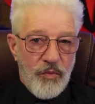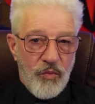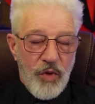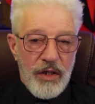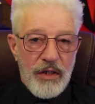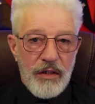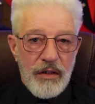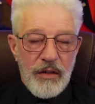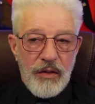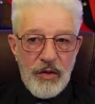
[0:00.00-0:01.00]
When
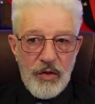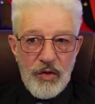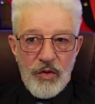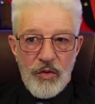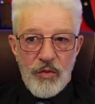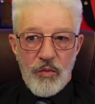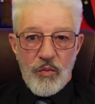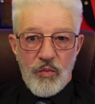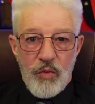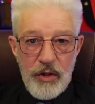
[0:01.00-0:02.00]

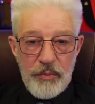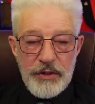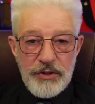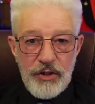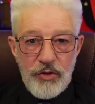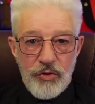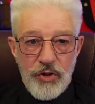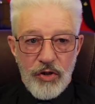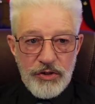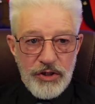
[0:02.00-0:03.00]
I've been to the
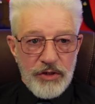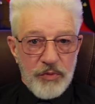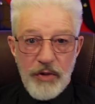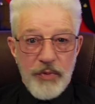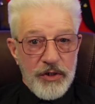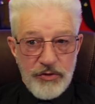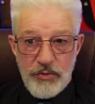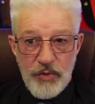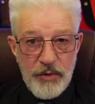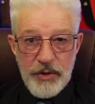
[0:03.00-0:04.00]
audiologist, we've
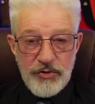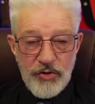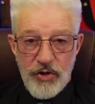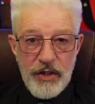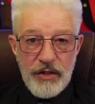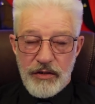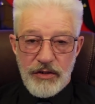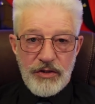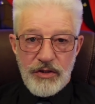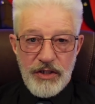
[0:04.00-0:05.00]
been trying
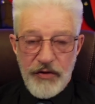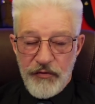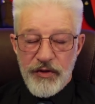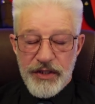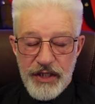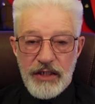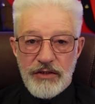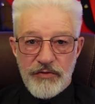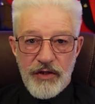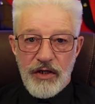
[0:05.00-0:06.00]
different things
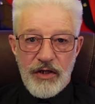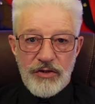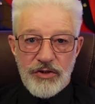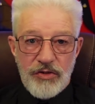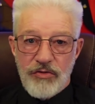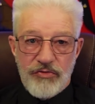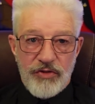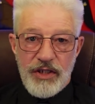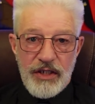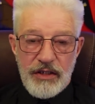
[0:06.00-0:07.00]
for the last 2 or 3
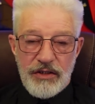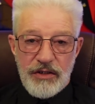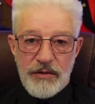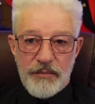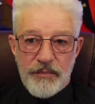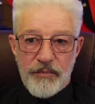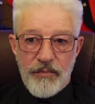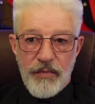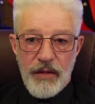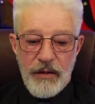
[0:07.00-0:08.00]
years,
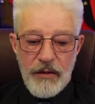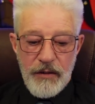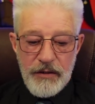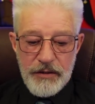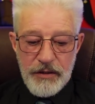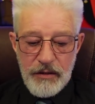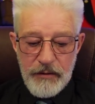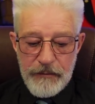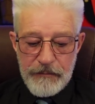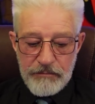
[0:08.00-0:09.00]
and
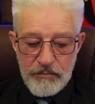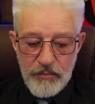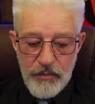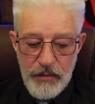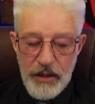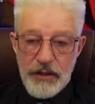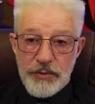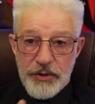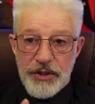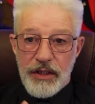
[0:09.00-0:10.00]
these
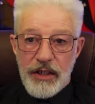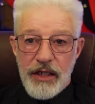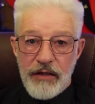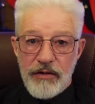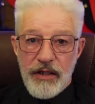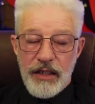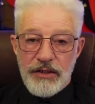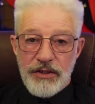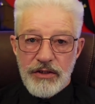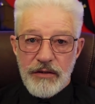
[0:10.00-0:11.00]
particular hearing
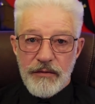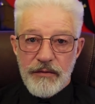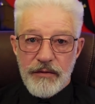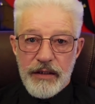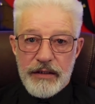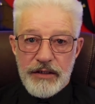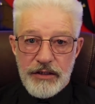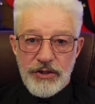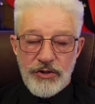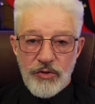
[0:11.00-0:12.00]
aids, they're
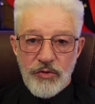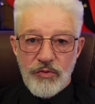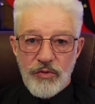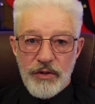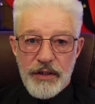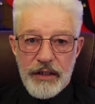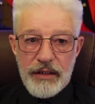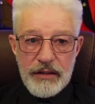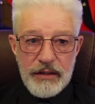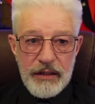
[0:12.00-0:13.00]
digital. They
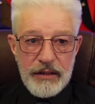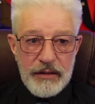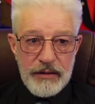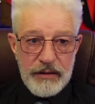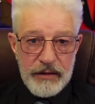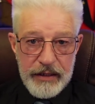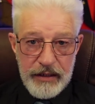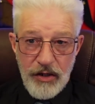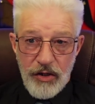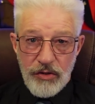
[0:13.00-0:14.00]

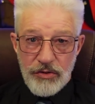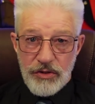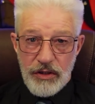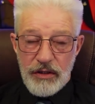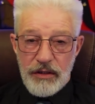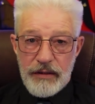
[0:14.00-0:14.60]
enhance the